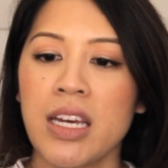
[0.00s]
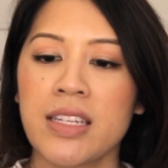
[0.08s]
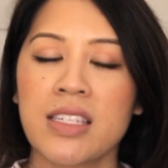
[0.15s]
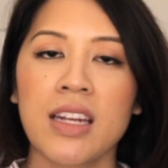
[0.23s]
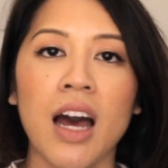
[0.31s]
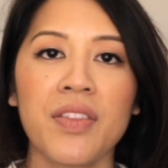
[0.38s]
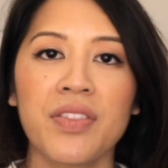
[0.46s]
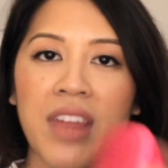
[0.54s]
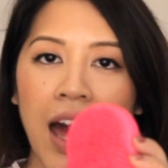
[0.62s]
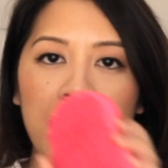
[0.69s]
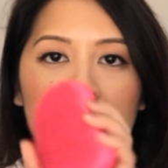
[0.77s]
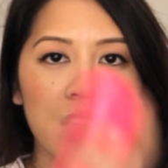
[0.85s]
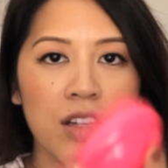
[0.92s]
it's not
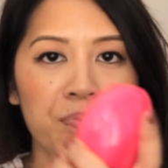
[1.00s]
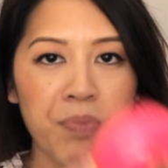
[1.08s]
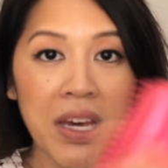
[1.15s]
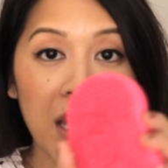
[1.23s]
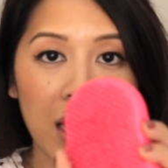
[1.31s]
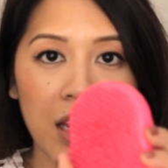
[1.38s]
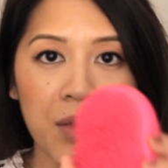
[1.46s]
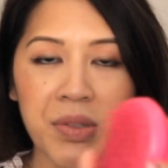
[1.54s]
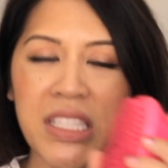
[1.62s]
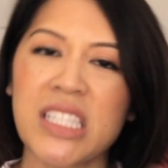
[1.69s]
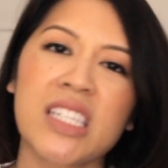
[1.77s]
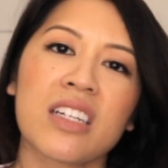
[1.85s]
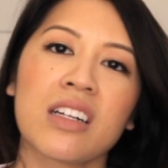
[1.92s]
that big, but
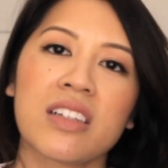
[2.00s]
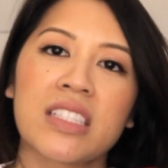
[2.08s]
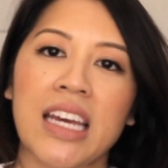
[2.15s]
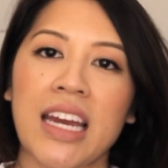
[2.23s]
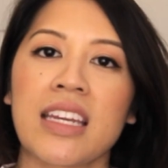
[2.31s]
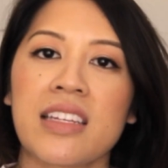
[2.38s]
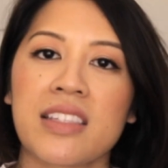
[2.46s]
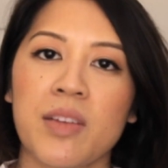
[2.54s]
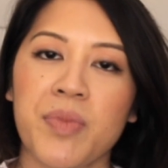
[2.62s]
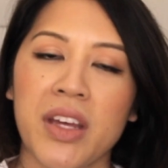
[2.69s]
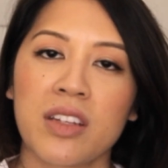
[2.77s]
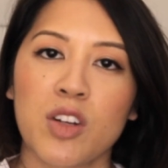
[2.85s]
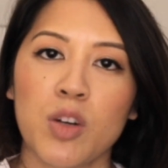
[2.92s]
still I was like, I need
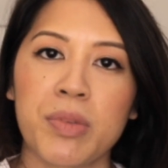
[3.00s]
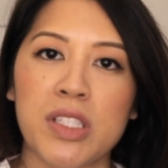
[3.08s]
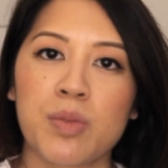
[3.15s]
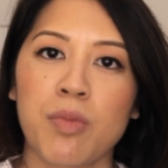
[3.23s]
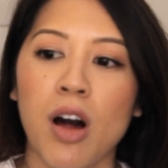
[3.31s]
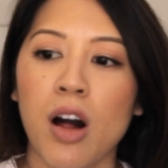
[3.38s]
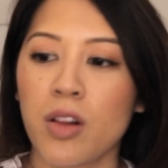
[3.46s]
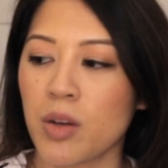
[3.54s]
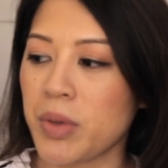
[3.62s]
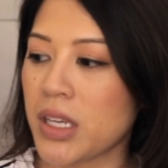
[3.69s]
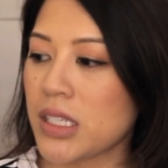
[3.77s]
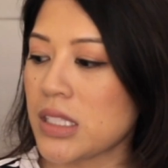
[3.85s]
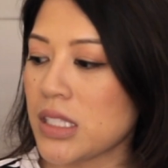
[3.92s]
something a little bit smaller
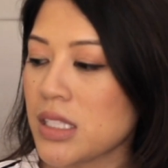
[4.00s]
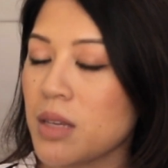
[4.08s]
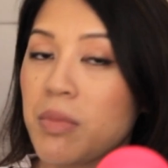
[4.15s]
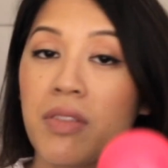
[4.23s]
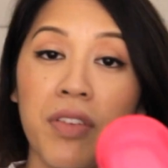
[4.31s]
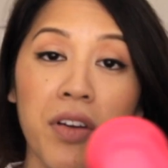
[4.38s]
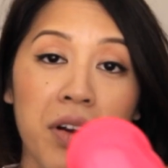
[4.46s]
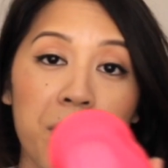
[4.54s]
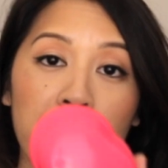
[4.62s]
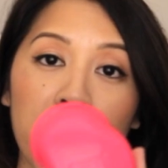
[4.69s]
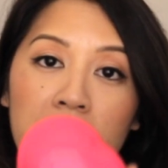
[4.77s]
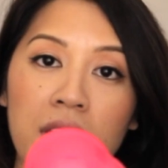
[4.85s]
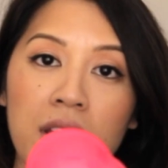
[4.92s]
because this can be very
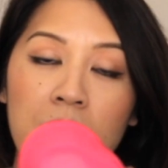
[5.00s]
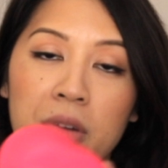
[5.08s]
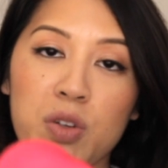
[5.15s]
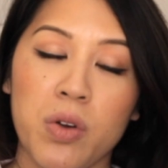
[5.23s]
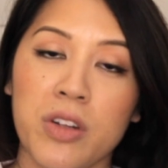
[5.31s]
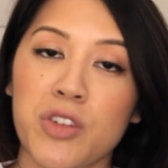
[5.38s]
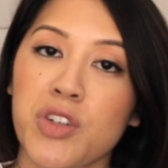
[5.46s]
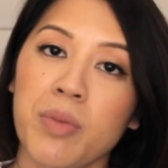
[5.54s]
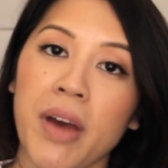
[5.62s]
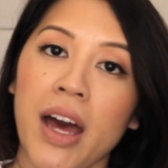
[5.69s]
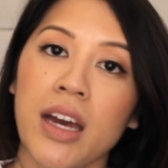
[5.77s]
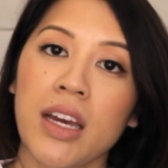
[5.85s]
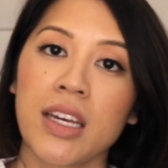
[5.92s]
bulky in my toiletry
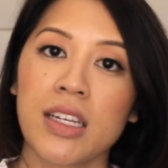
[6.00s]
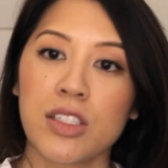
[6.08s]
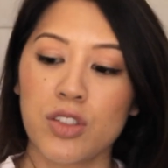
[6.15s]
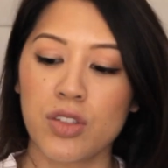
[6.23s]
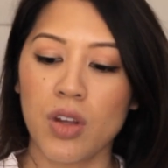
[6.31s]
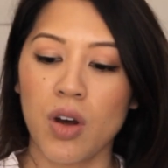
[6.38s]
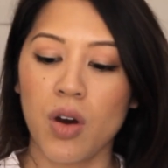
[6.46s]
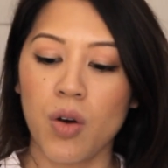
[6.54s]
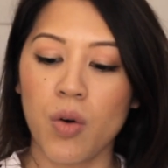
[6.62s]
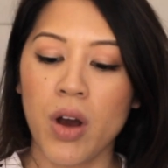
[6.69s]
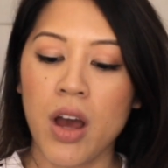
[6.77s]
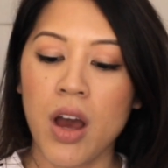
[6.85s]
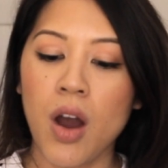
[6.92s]
bag. And
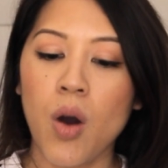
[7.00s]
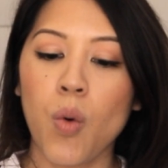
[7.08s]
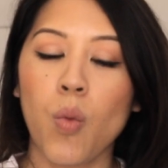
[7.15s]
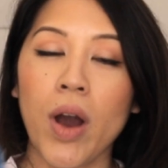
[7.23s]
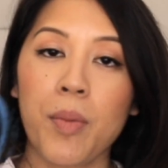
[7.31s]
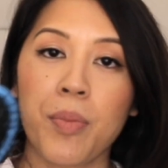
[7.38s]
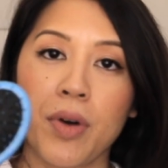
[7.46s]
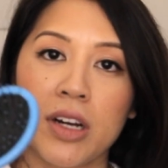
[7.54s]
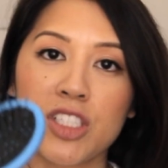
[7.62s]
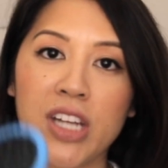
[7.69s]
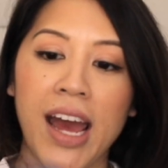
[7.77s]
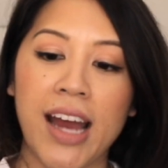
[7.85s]
so Wet Brush